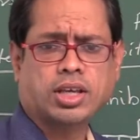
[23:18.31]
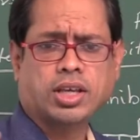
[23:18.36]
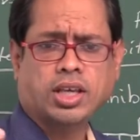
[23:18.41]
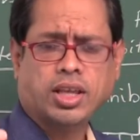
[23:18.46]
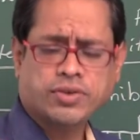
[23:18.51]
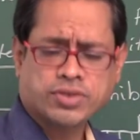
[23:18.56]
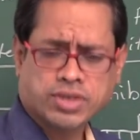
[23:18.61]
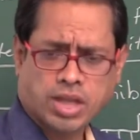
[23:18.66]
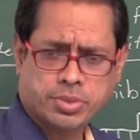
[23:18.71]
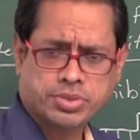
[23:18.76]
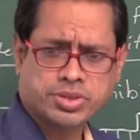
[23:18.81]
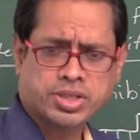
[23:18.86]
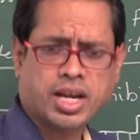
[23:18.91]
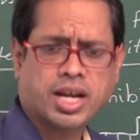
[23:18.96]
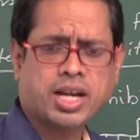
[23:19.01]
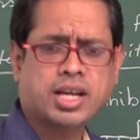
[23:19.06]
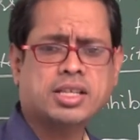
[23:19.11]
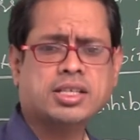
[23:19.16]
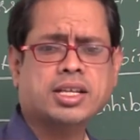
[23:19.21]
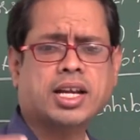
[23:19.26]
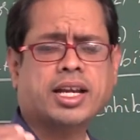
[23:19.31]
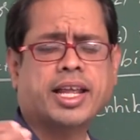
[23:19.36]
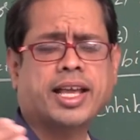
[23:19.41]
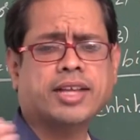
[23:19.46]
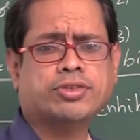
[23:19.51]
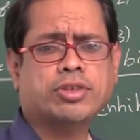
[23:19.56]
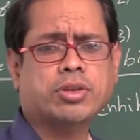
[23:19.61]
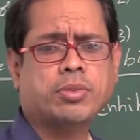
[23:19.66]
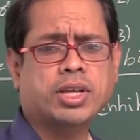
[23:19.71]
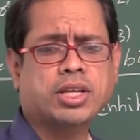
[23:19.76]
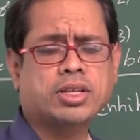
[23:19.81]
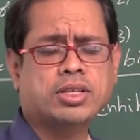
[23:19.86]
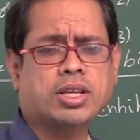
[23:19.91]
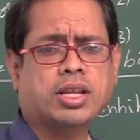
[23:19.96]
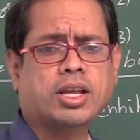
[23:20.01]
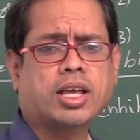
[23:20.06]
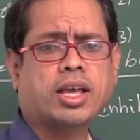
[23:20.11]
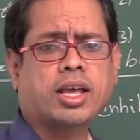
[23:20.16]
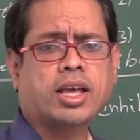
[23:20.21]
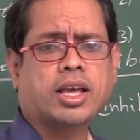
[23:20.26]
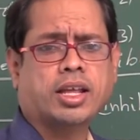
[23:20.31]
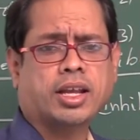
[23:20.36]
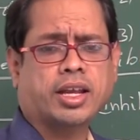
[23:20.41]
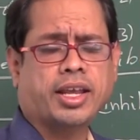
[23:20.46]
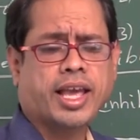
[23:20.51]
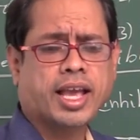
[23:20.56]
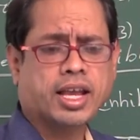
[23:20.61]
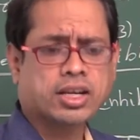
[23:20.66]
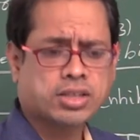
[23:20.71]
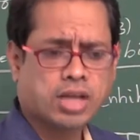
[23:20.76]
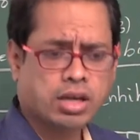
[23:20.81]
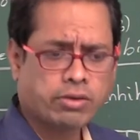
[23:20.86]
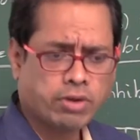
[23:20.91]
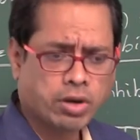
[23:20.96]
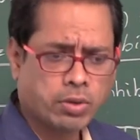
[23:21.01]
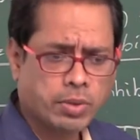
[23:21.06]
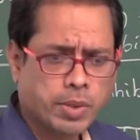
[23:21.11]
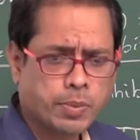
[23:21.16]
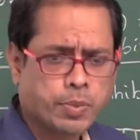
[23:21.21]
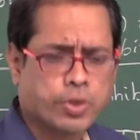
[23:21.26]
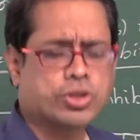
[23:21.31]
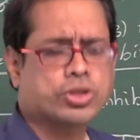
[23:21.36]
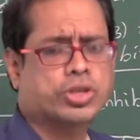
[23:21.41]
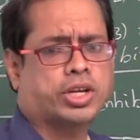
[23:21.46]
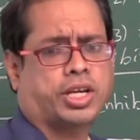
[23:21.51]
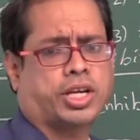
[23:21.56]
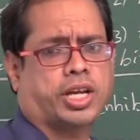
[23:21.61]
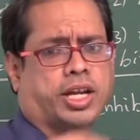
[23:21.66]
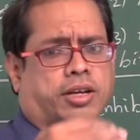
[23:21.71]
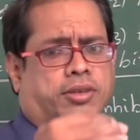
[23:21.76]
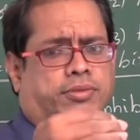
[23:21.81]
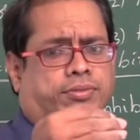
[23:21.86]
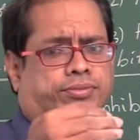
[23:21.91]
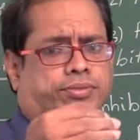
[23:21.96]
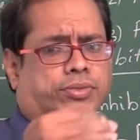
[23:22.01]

If substrate is attached means reaction will be proceeded.